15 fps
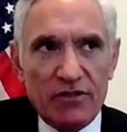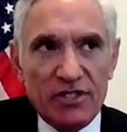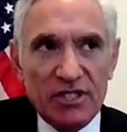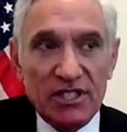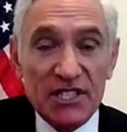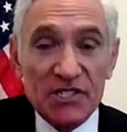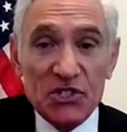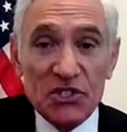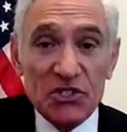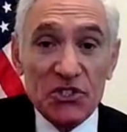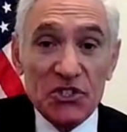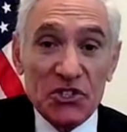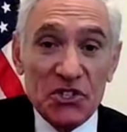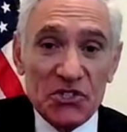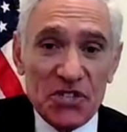of
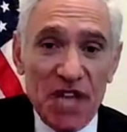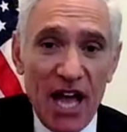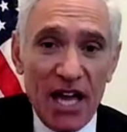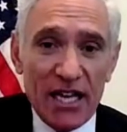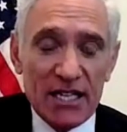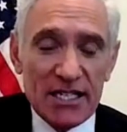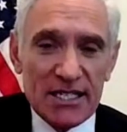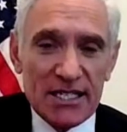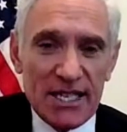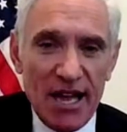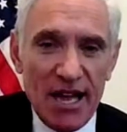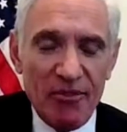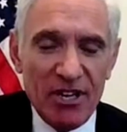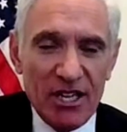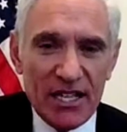listen to the science.
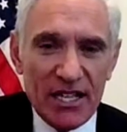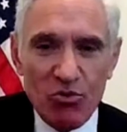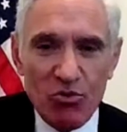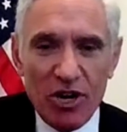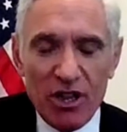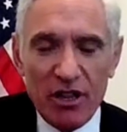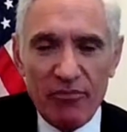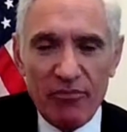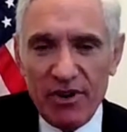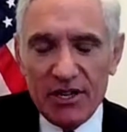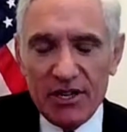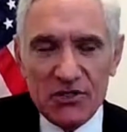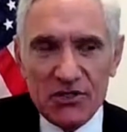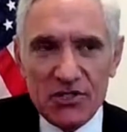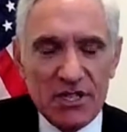I mean, that's one of the
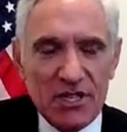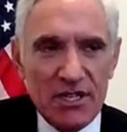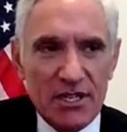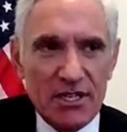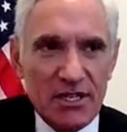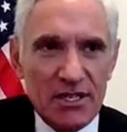biggest,